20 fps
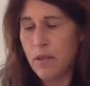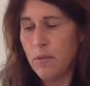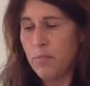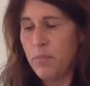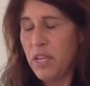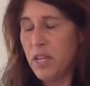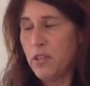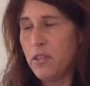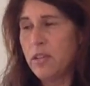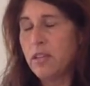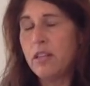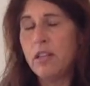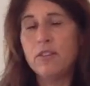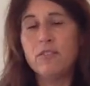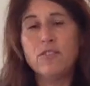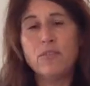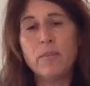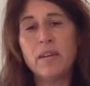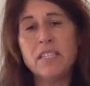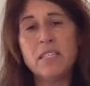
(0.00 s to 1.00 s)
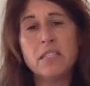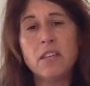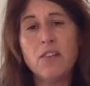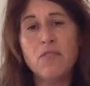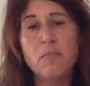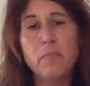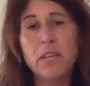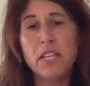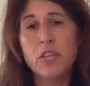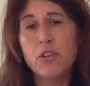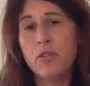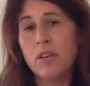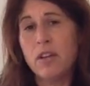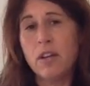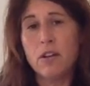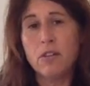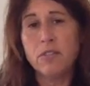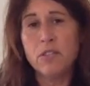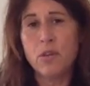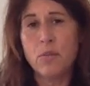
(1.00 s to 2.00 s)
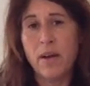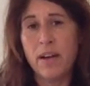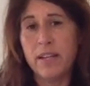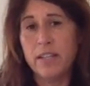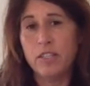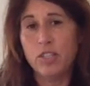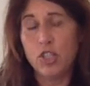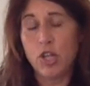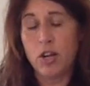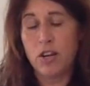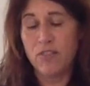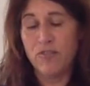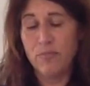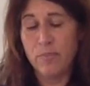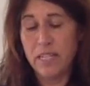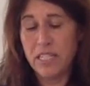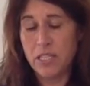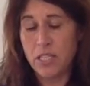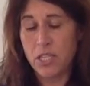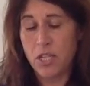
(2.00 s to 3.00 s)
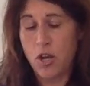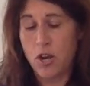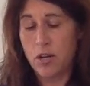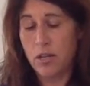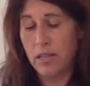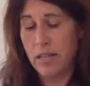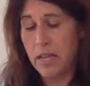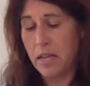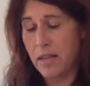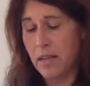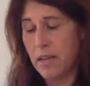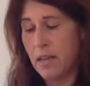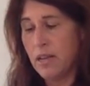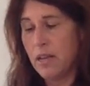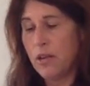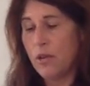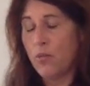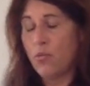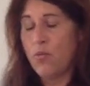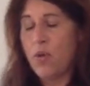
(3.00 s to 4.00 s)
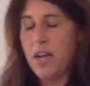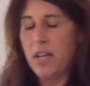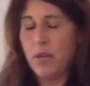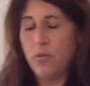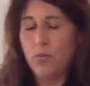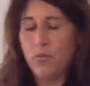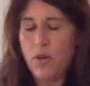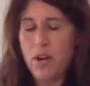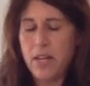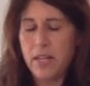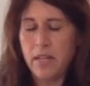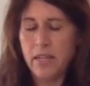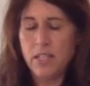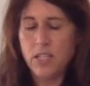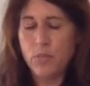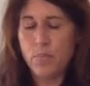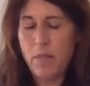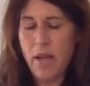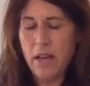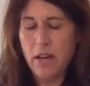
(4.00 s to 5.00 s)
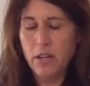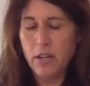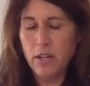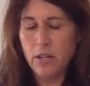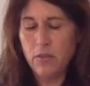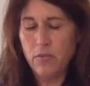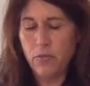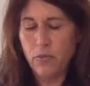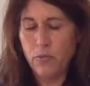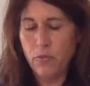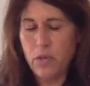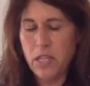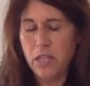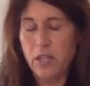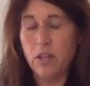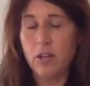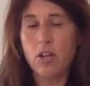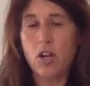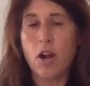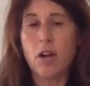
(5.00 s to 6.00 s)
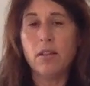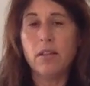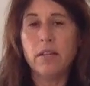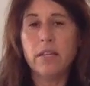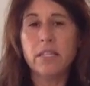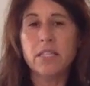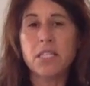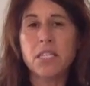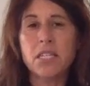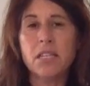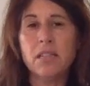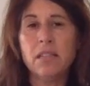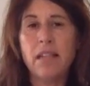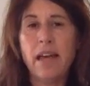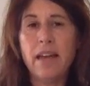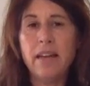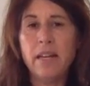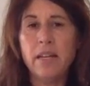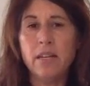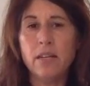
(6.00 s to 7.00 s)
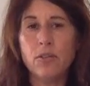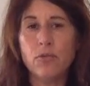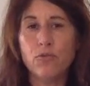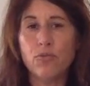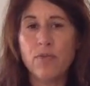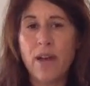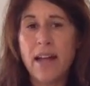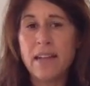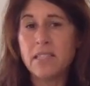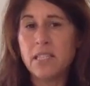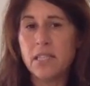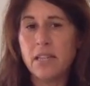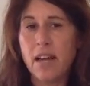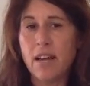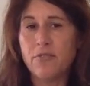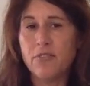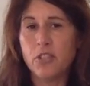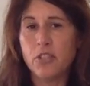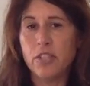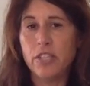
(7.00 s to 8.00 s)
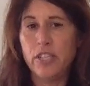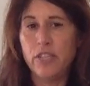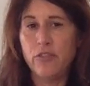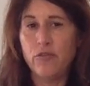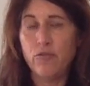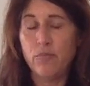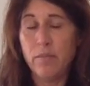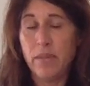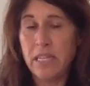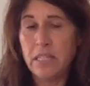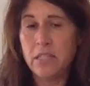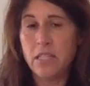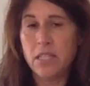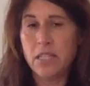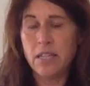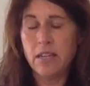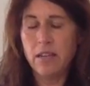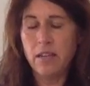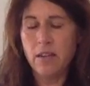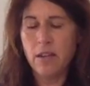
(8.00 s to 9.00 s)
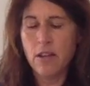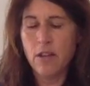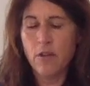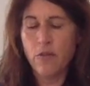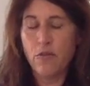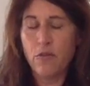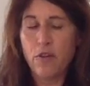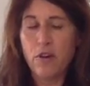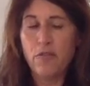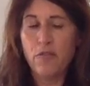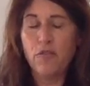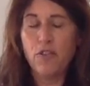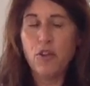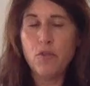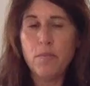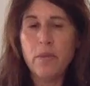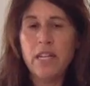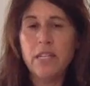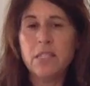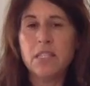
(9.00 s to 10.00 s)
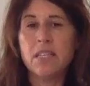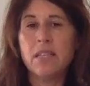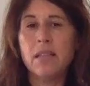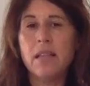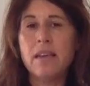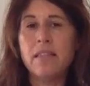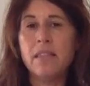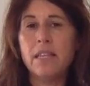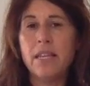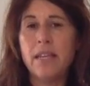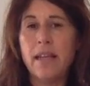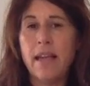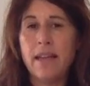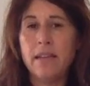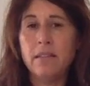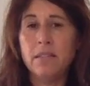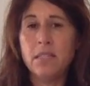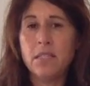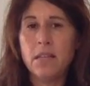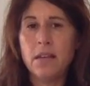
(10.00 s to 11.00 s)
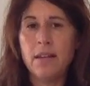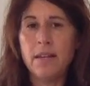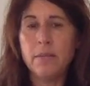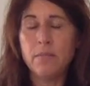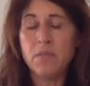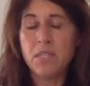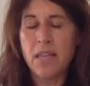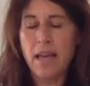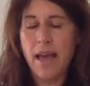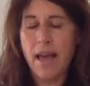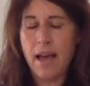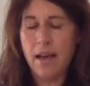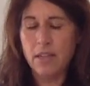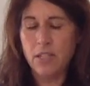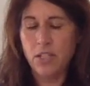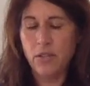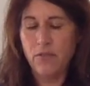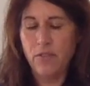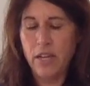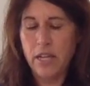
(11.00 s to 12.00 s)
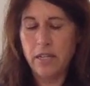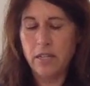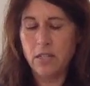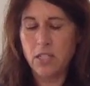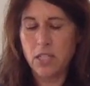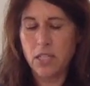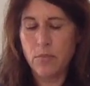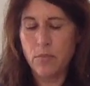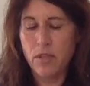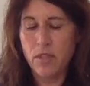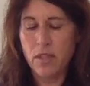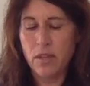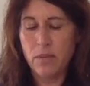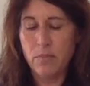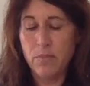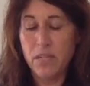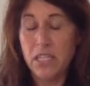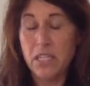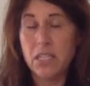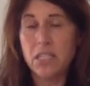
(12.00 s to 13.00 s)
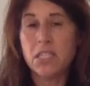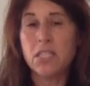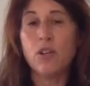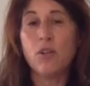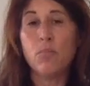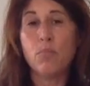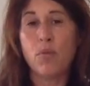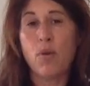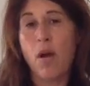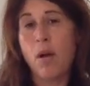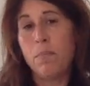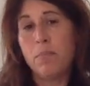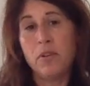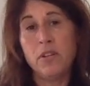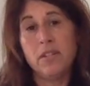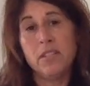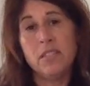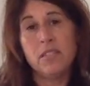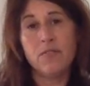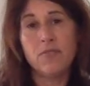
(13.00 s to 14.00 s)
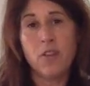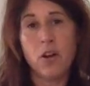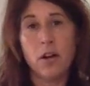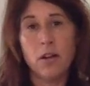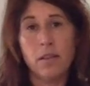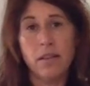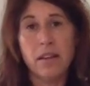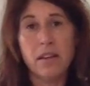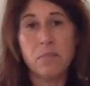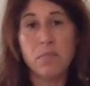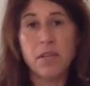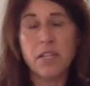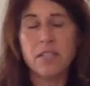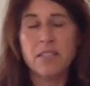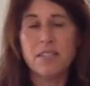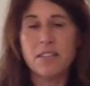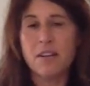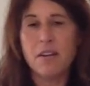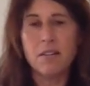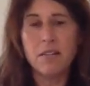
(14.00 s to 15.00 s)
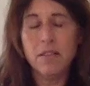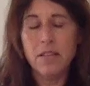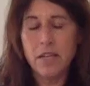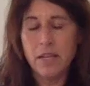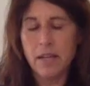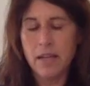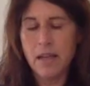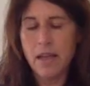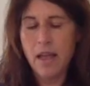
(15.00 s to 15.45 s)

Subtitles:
peel the cloves myself, but you can also buy a jar of minced garlic. What is better with your garlic is to let it rest after you've minced it for a few minutes and let the enzymes activate some of the medicinal properties of garlic, because garlic